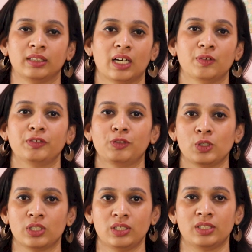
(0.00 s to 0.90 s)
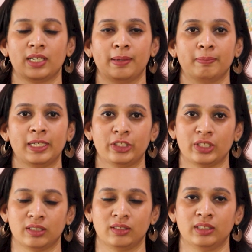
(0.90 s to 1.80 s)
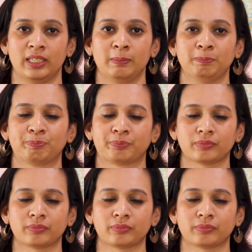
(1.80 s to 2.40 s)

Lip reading: Now, if you just type my channel name